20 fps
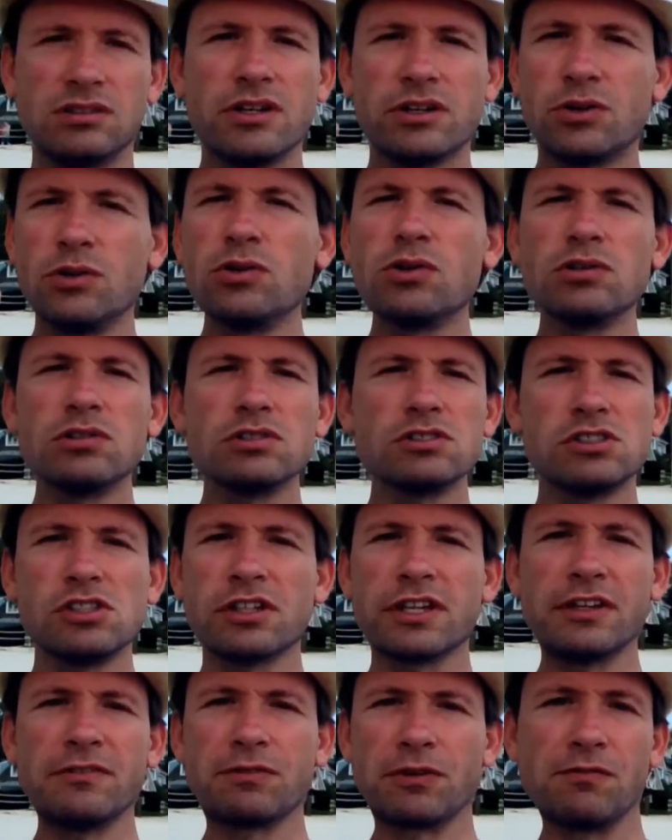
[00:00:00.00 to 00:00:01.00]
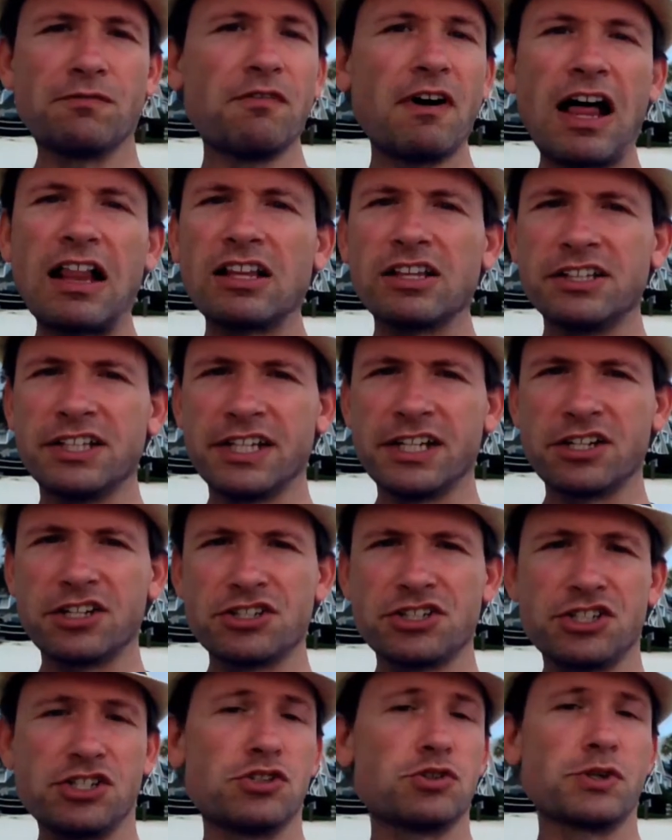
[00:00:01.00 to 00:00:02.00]
Google is looking for volunteers
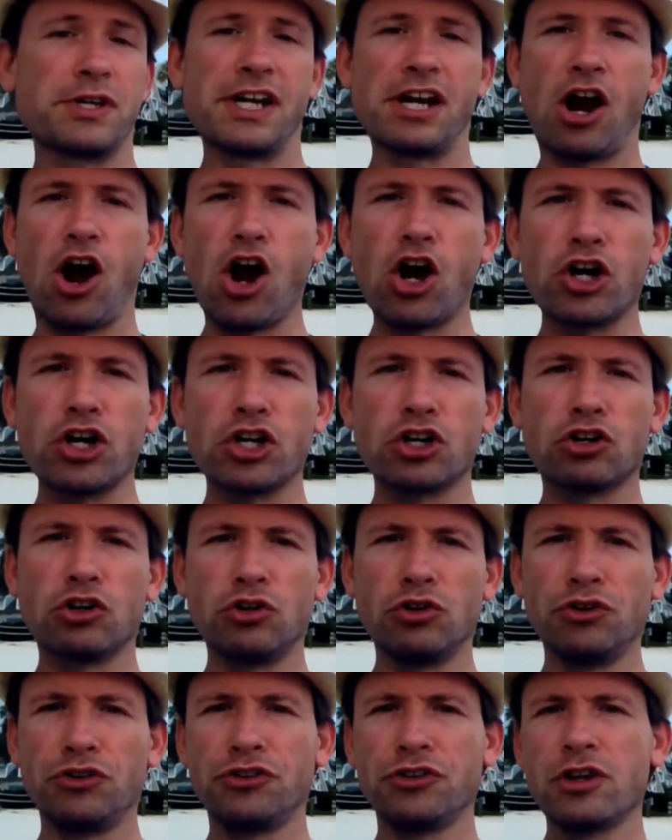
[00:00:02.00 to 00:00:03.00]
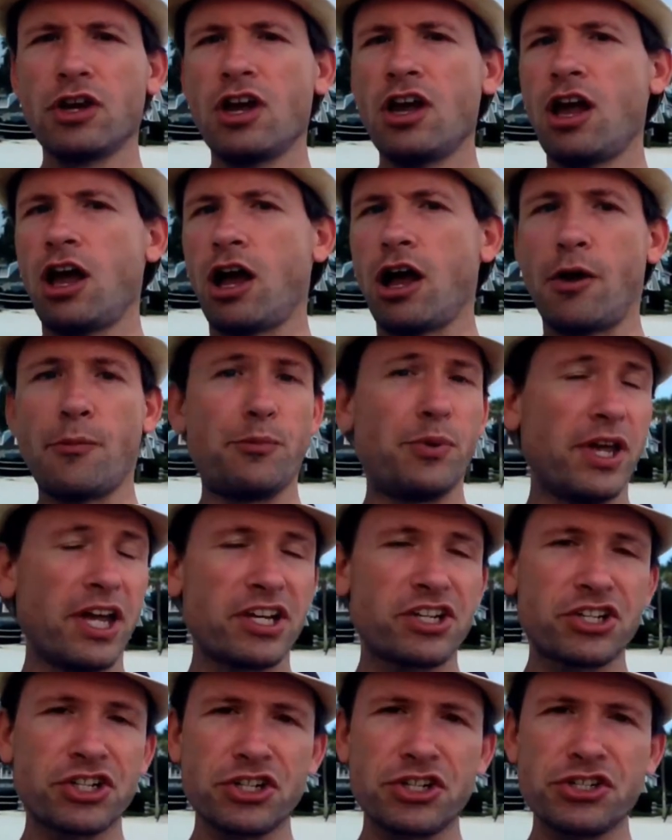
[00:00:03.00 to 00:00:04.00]
to create articles, uh,
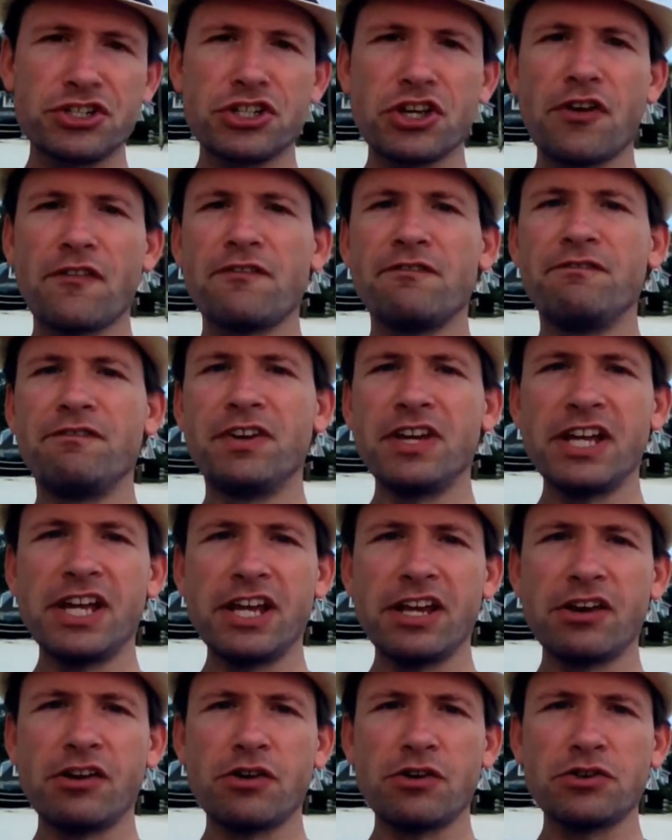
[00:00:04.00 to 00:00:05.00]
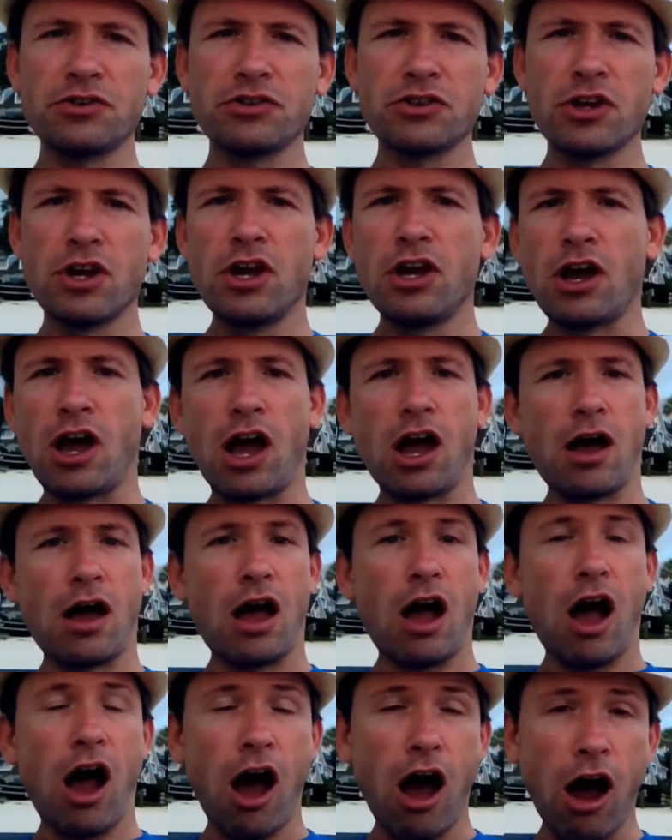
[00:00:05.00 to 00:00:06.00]
pictures, videos, uh,
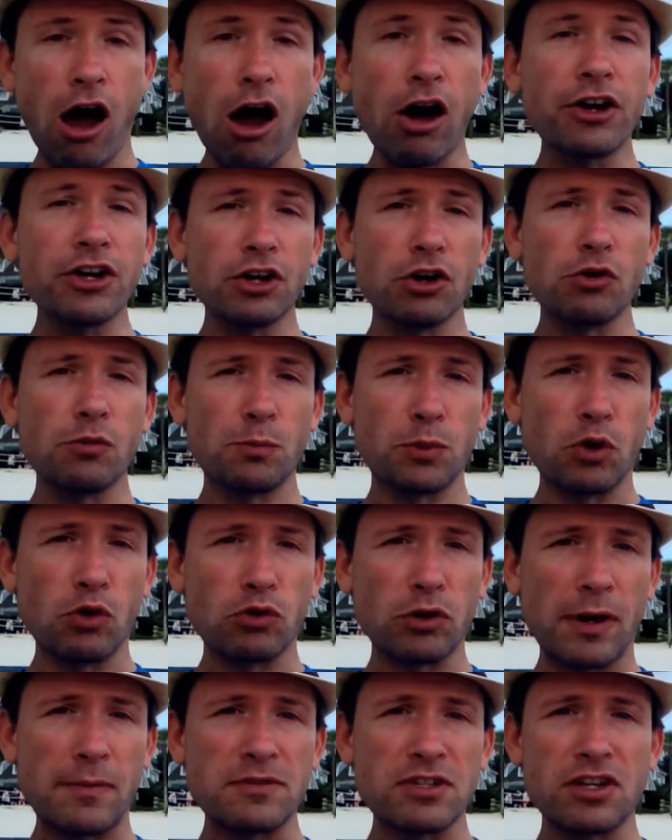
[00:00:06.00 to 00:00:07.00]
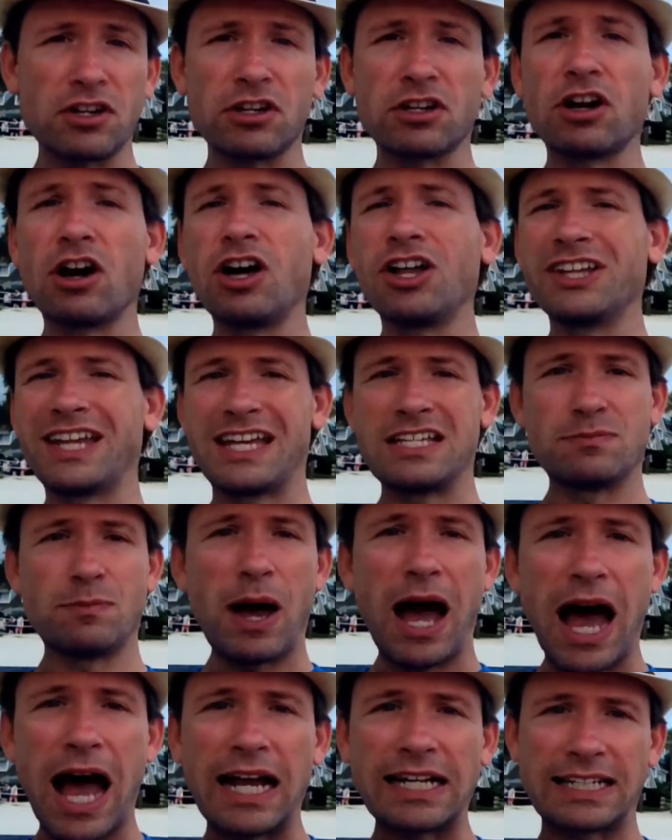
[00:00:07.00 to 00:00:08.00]
audio programs that are called as
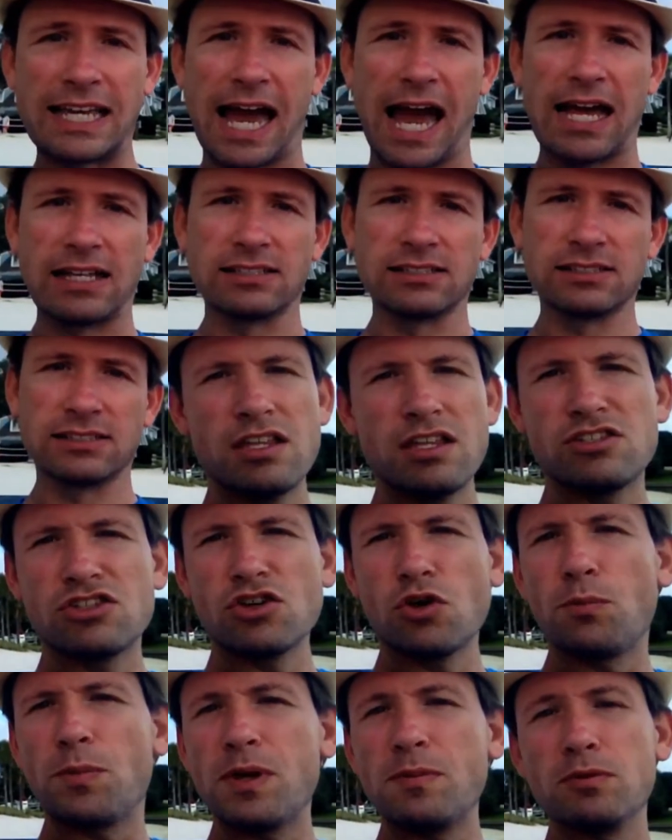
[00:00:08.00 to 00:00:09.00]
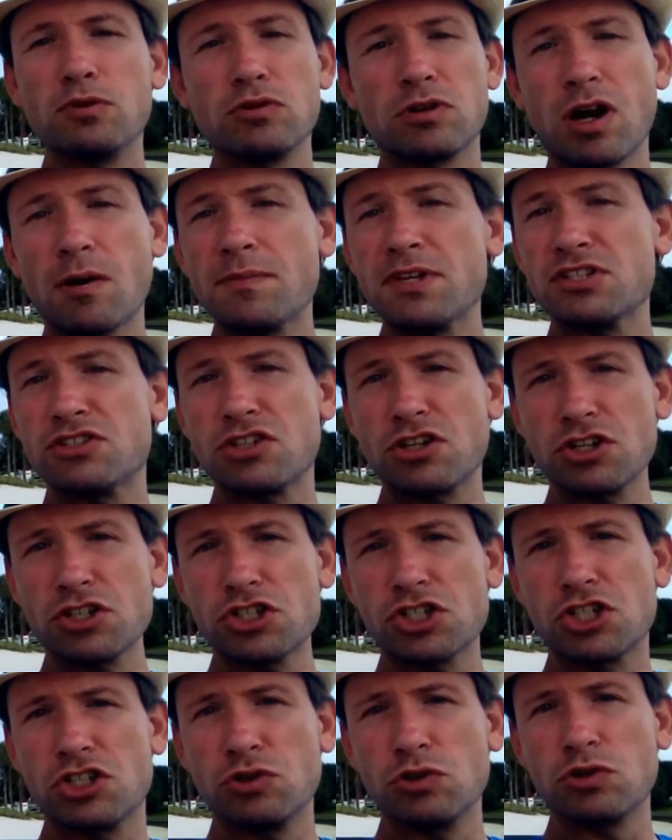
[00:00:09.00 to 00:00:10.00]
podcasts. so people who come and
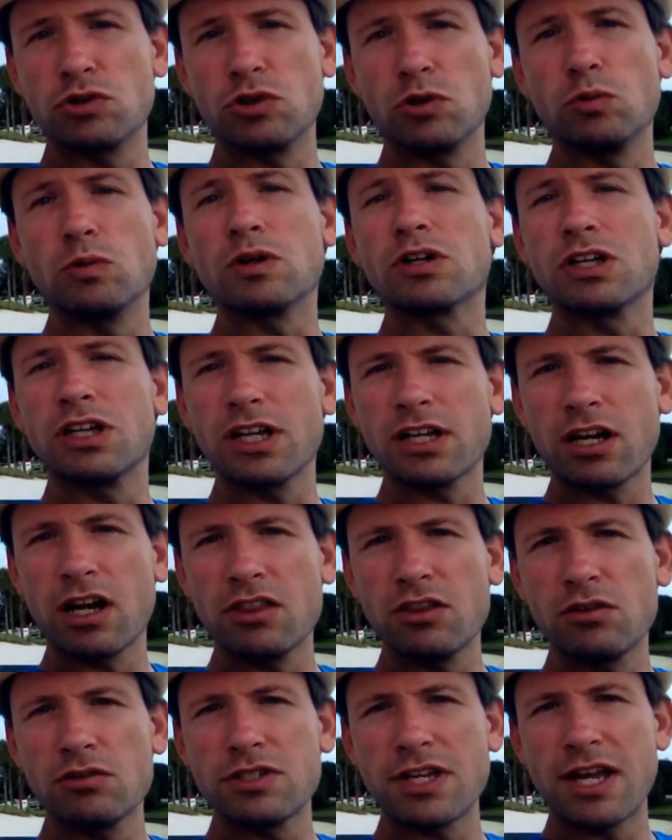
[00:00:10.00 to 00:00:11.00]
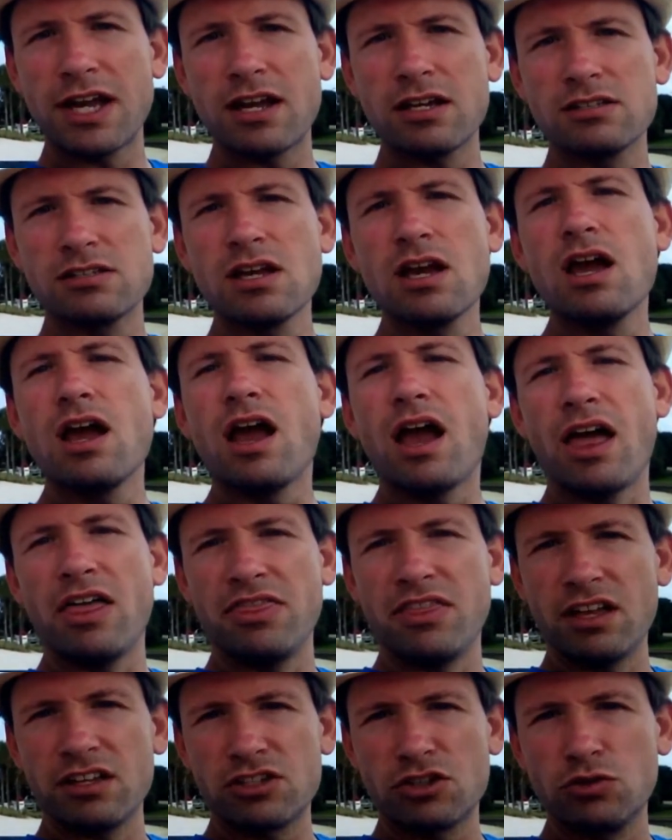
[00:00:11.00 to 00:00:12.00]
search Google will click on those ads,
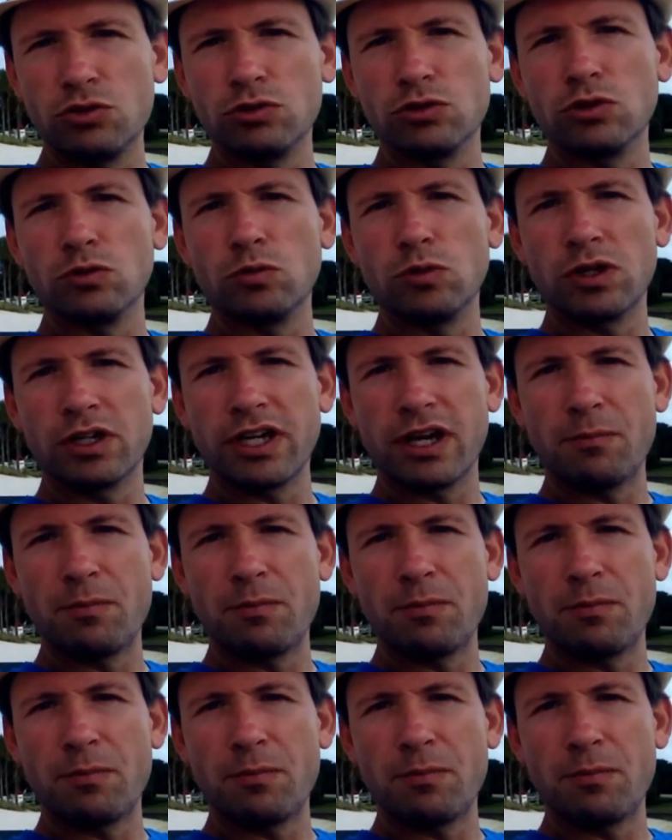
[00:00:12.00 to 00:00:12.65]
and thus Google will get